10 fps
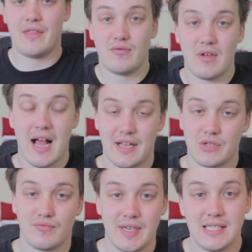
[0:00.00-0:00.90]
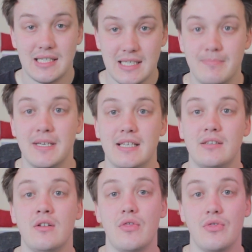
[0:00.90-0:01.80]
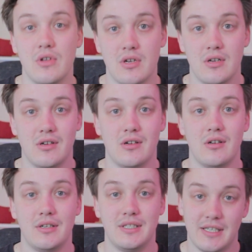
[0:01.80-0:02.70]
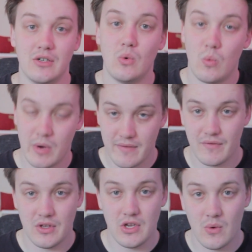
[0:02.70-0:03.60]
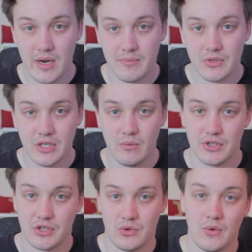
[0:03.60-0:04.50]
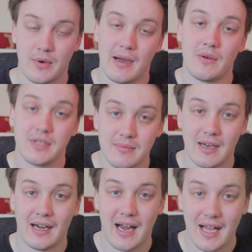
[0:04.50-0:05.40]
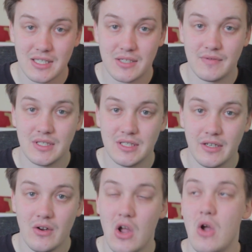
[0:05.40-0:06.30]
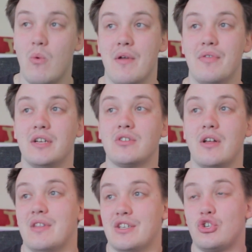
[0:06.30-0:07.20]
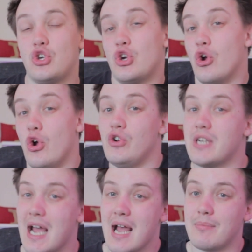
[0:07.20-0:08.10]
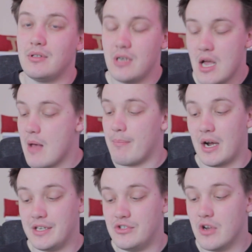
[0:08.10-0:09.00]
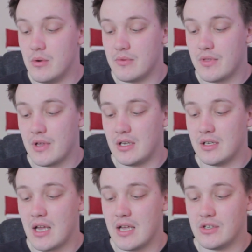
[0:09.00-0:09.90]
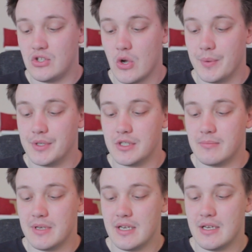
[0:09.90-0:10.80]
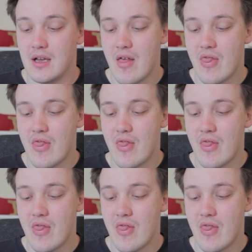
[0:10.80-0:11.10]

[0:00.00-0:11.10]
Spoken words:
and there has recently been the deal with UMG, which I talked about in my last video, where things like this could happen, but I don't think it's going to be